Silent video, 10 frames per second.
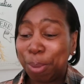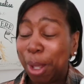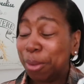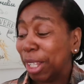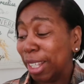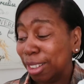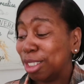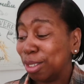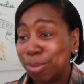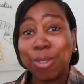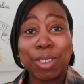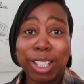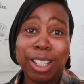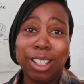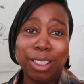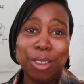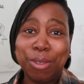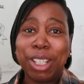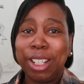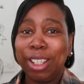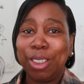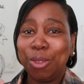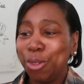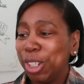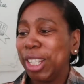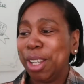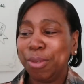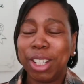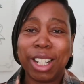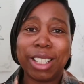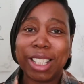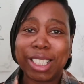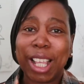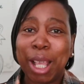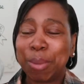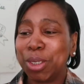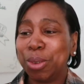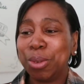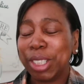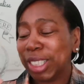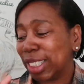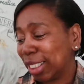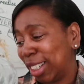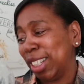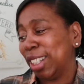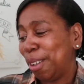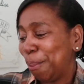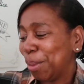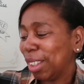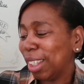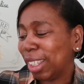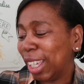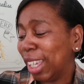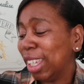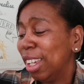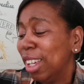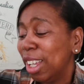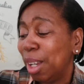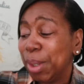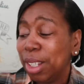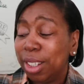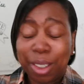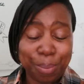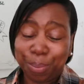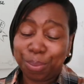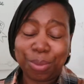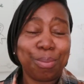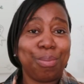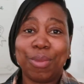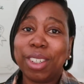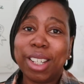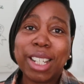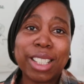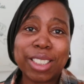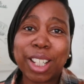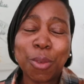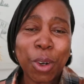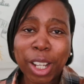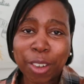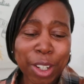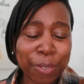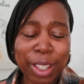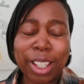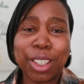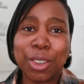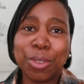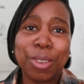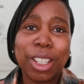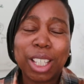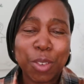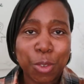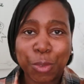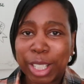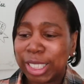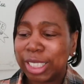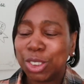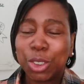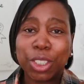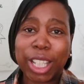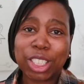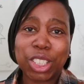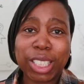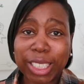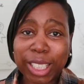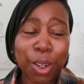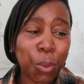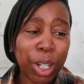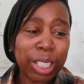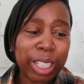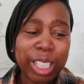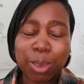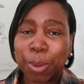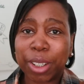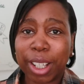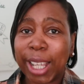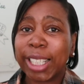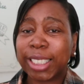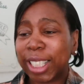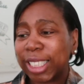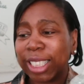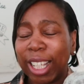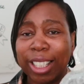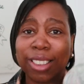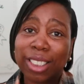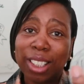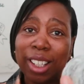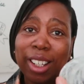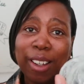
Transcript: Poundland, you've done it. You've done it. You really have done it. These are absolutely stunning. Okay. I mean, any DIYer out there, you can, if you fancy, you can actually DIY these, but as they stand,